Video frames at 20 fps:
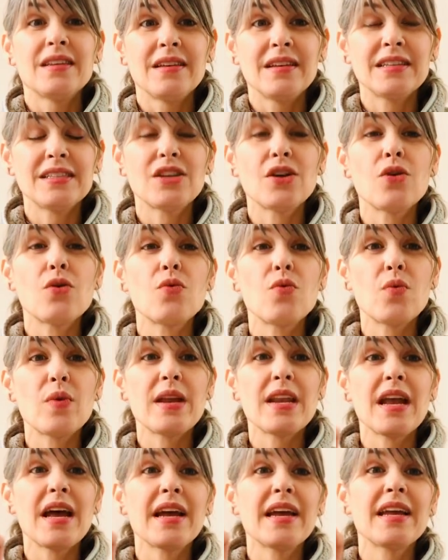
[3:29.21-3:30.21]
So
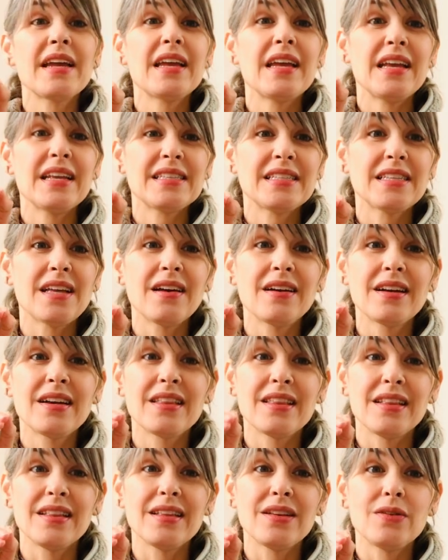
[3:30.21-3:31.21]
when I sunk
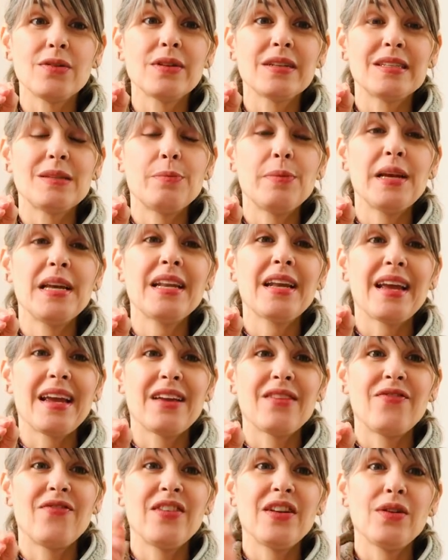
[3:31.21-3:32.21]
the littlest bit, I
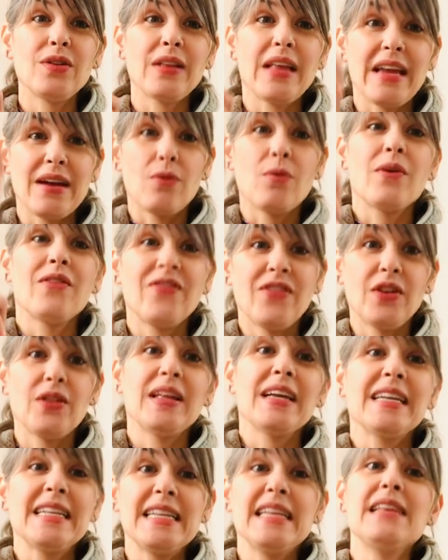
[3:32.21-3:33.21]
could feel like what felt
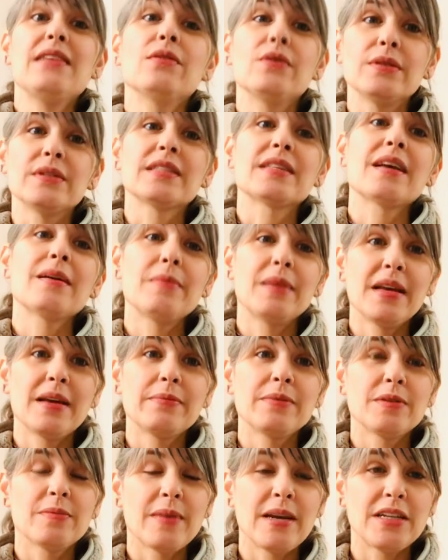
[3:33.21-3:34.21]
like needles coming
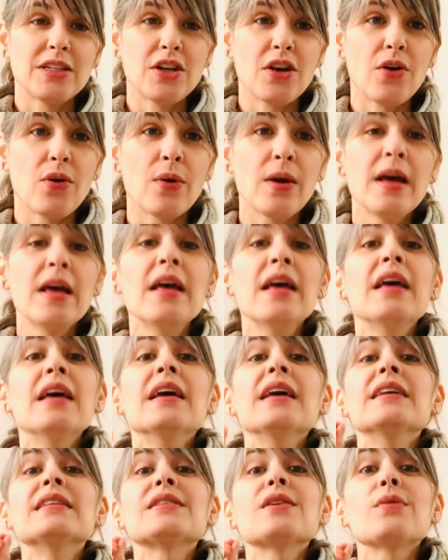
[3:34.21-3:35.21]
up to my toe.
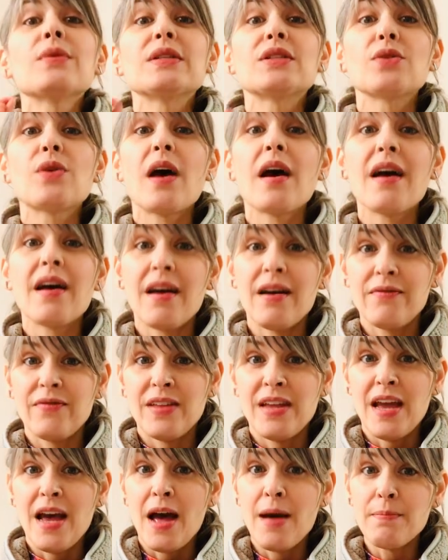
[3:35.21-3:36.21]
So it's of
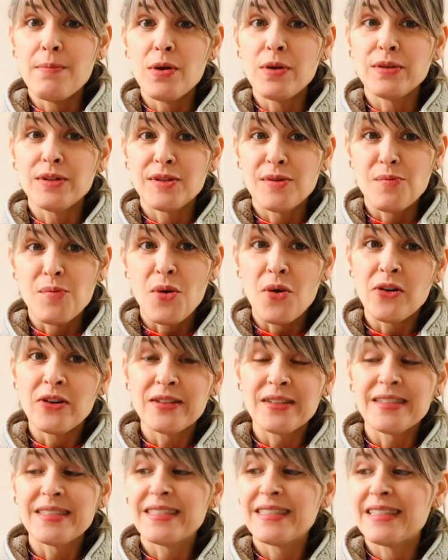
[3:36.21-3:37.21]
the utmost
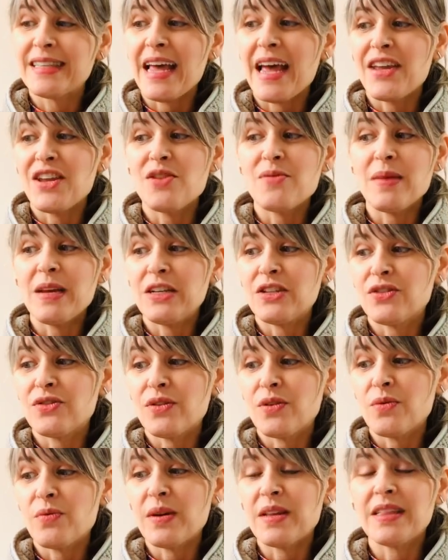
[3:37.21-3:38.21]
importance that you make sure
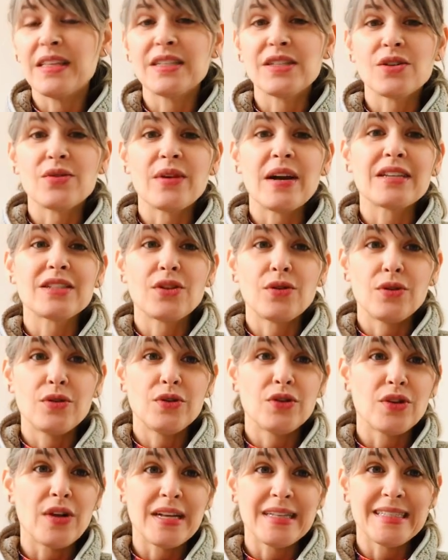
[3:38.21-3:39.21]
the width is correct so you
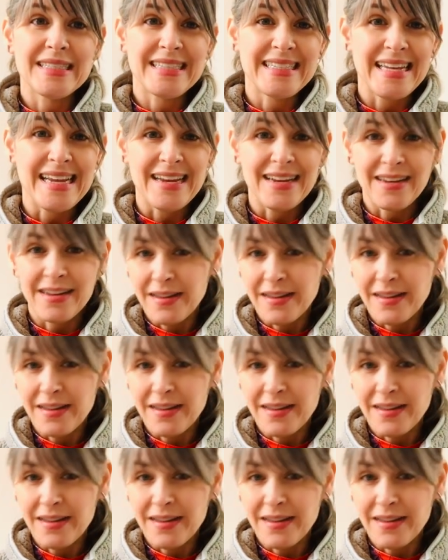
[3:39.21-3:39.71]
do not sink.